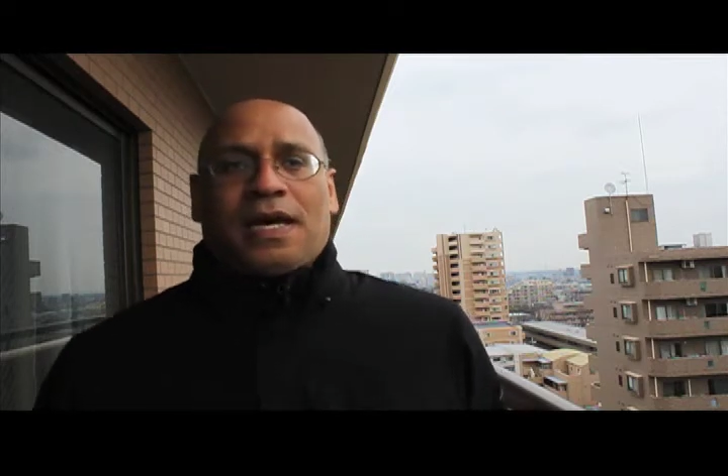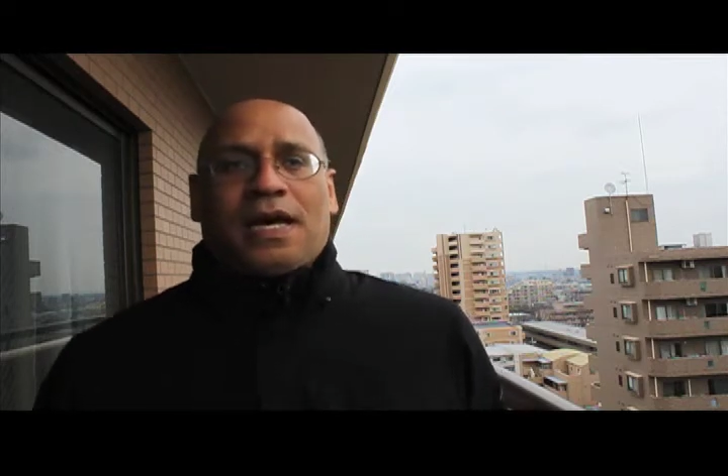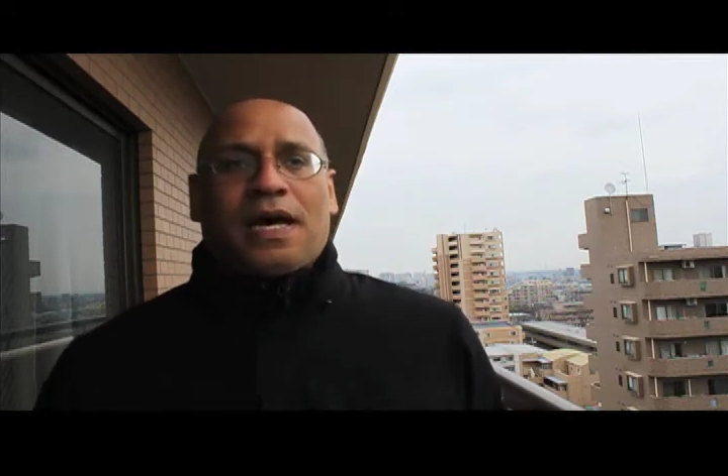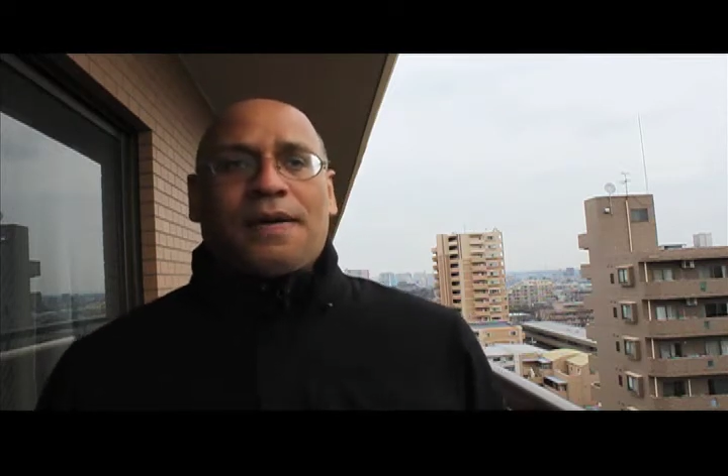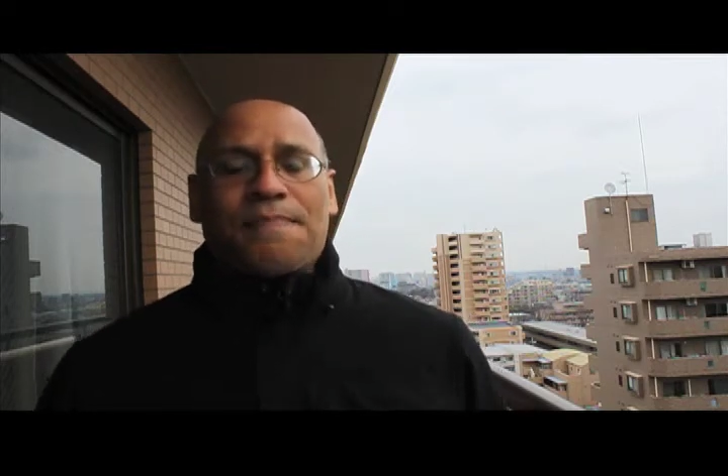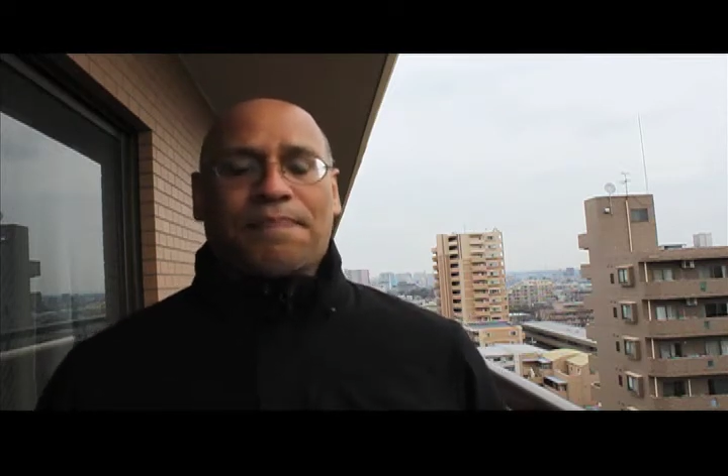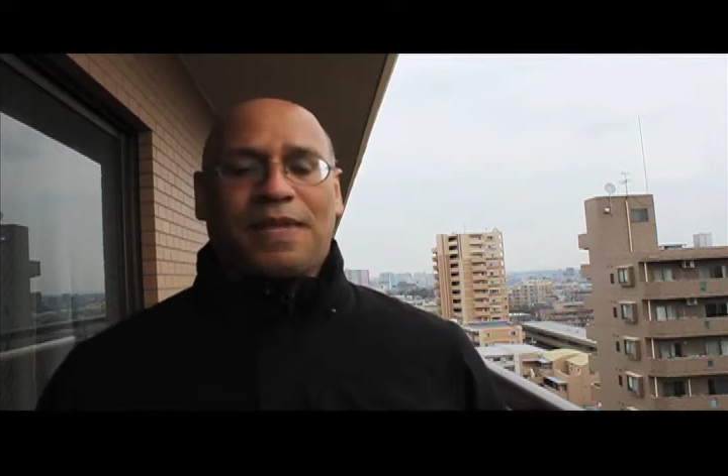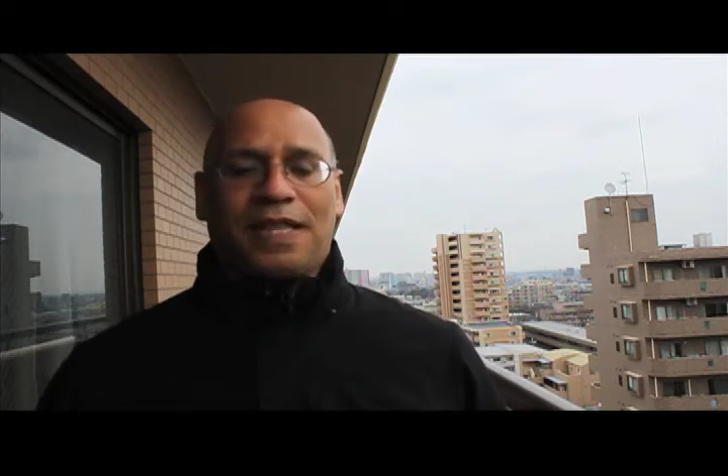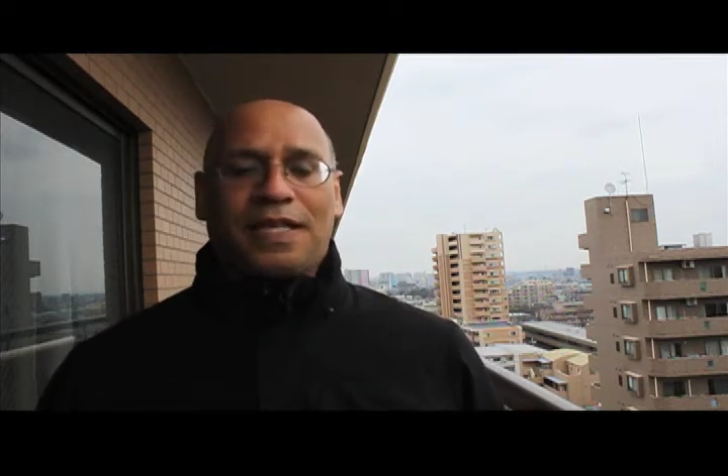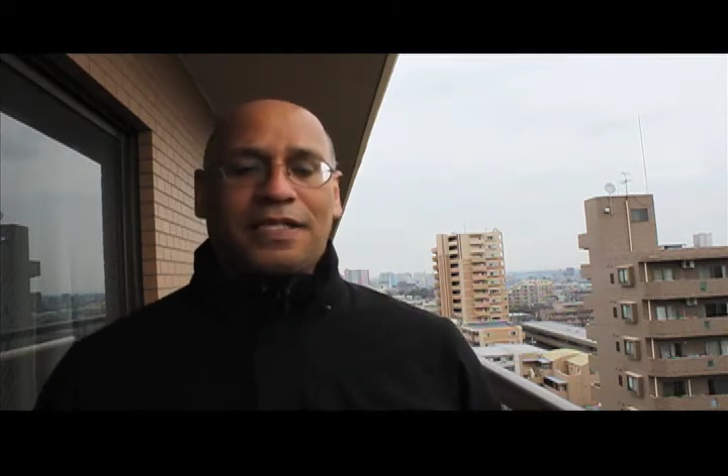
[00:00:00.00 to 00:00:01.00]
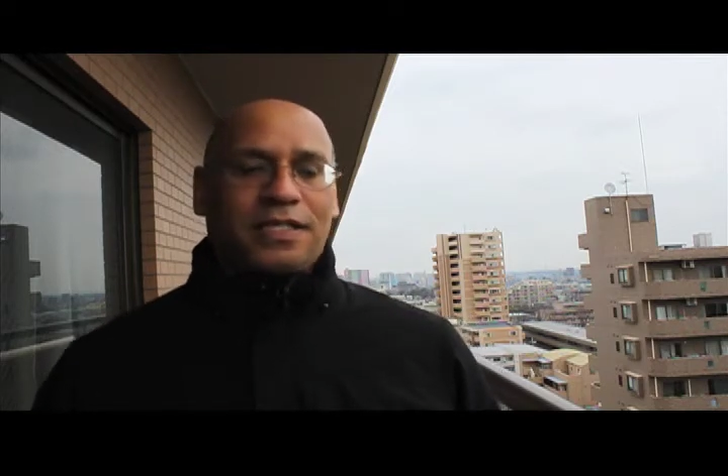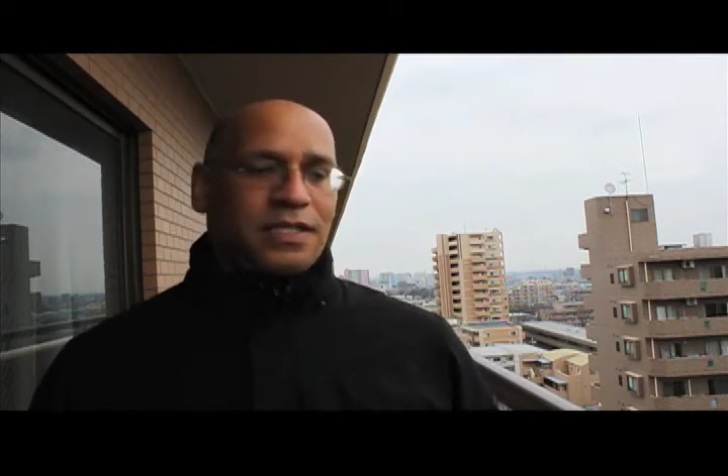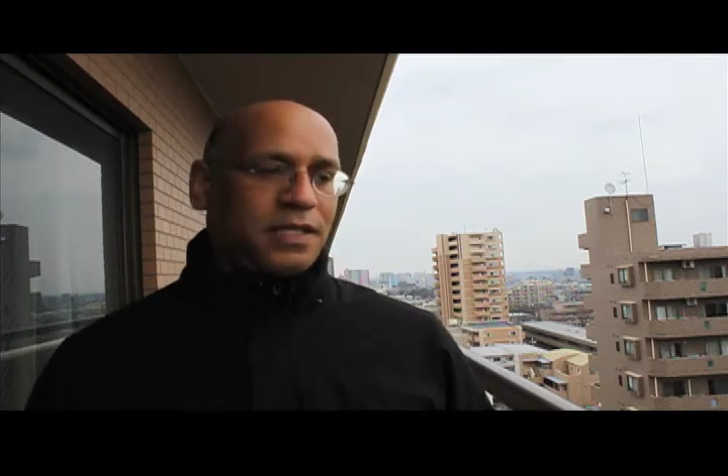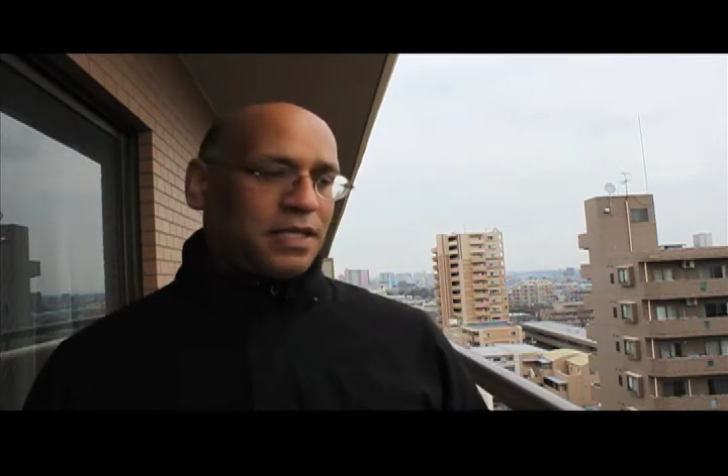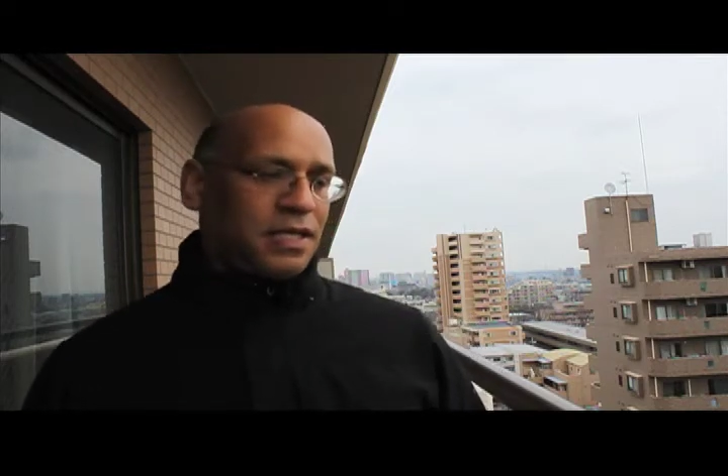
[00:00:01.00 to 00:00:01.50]
Um,
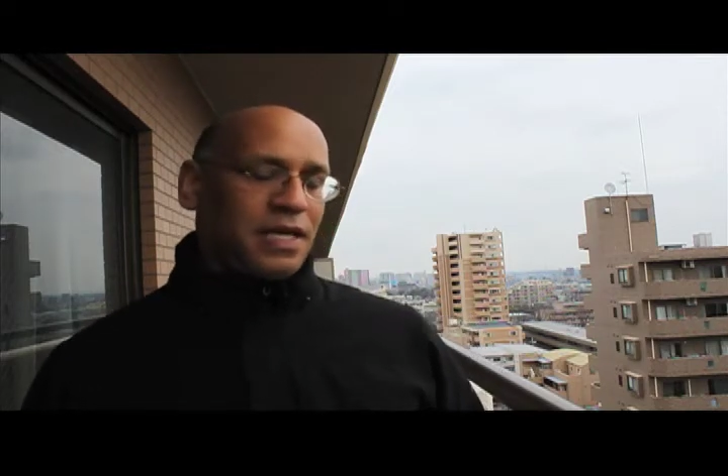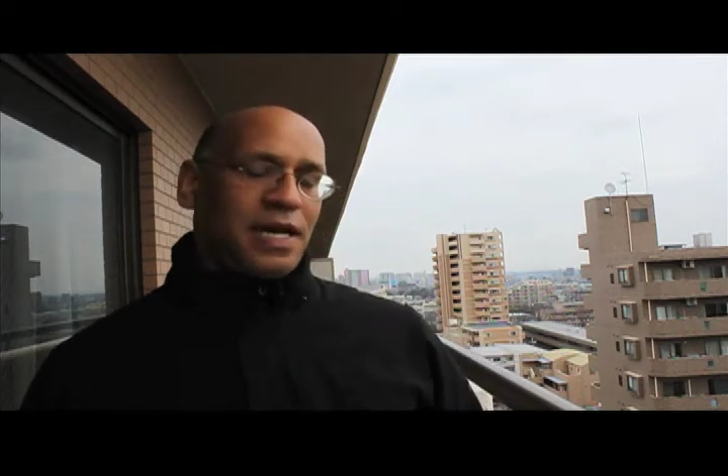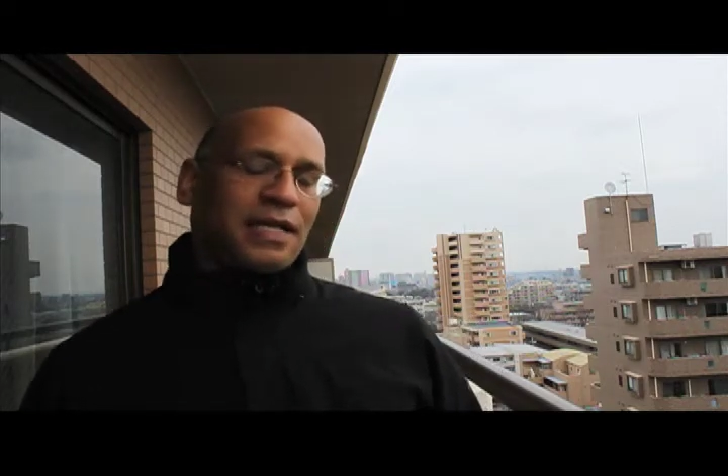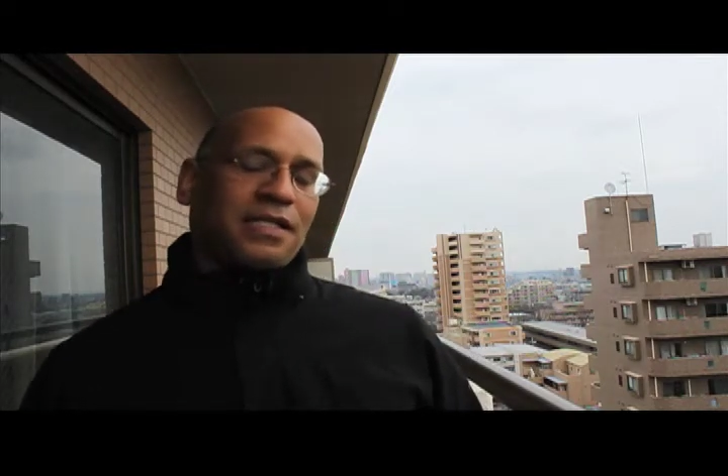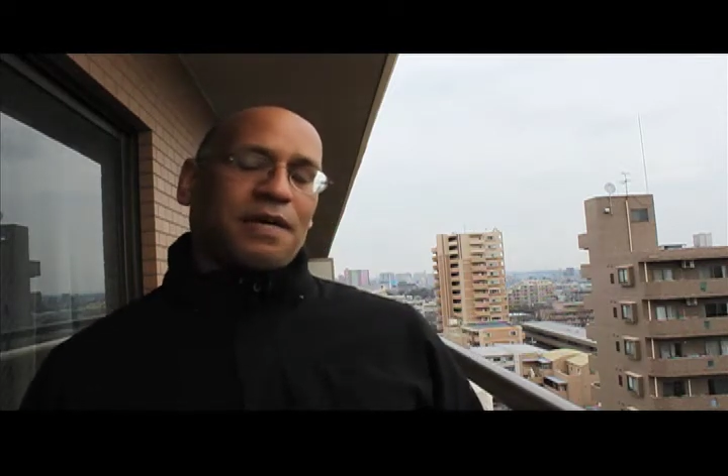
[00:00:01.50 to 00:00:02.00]
this the next